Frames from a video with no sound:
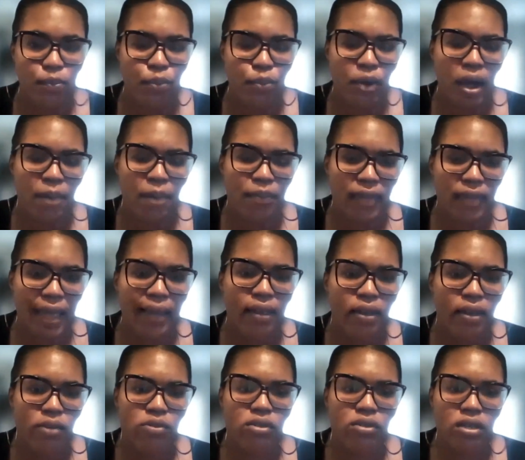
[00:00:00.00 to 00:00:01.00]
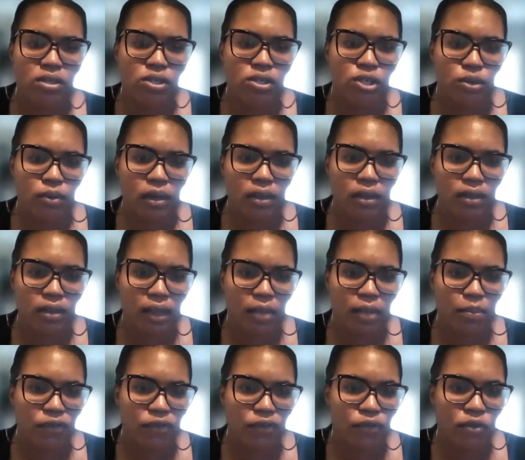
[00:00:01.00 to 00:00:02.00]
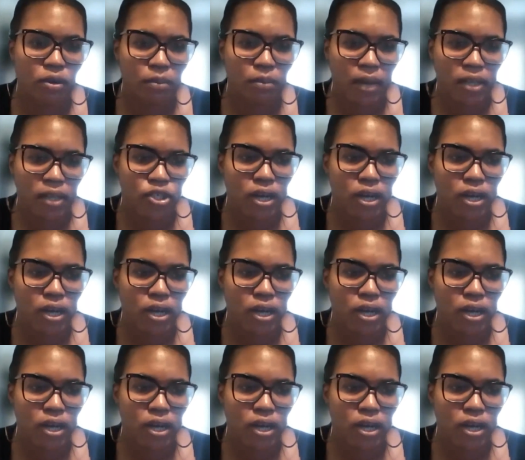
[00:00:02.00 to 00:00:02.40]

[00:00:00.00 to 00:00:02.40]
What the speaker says: prep that goes into it. Like before my